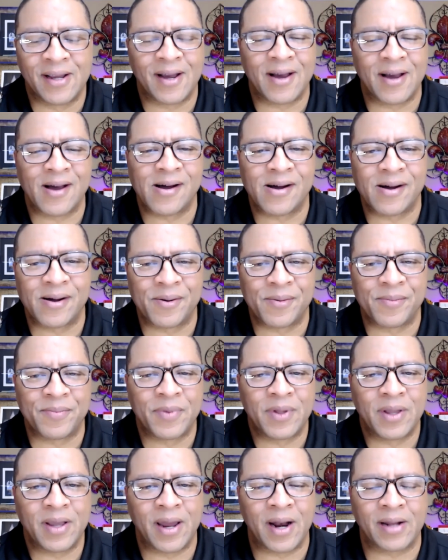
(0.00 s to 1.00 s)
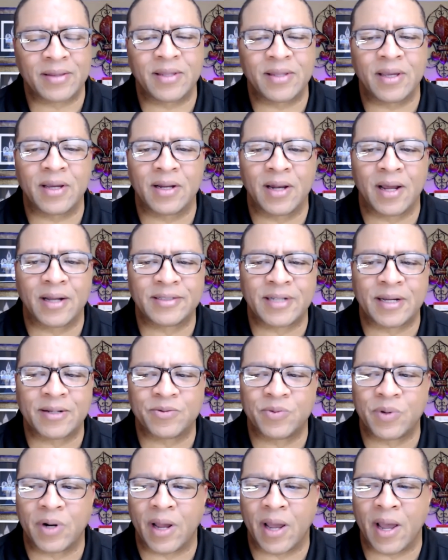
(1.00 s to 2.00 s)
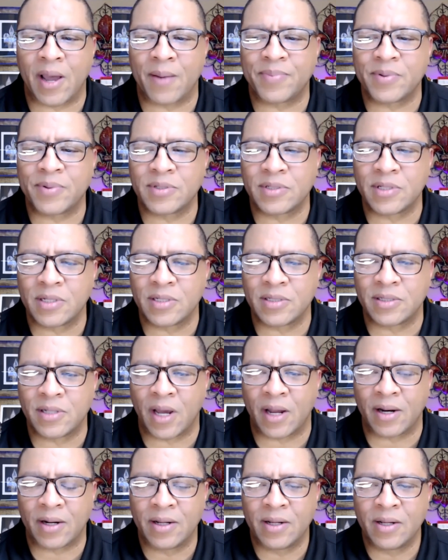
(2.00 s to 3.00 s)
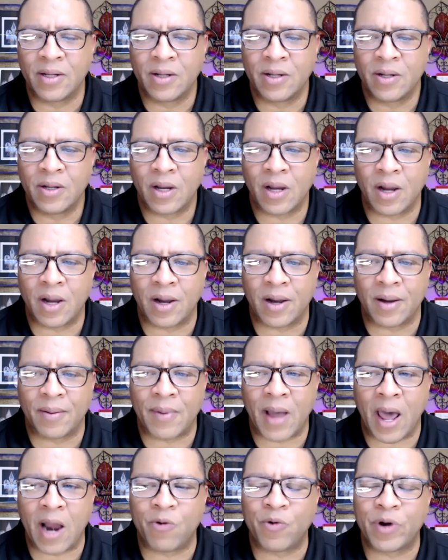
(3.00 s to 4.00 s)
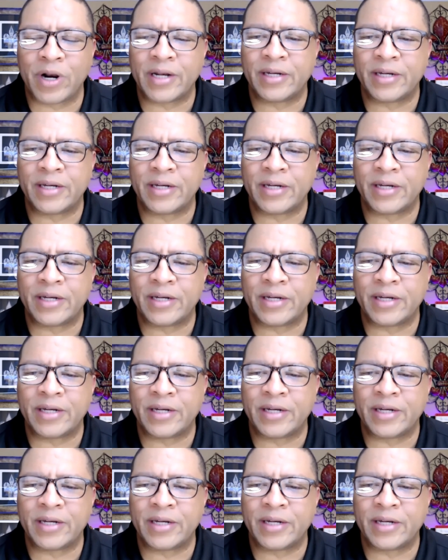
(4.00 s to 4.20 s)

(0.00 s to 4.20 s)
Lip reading: and I think a lot of times what happens is that I don't want to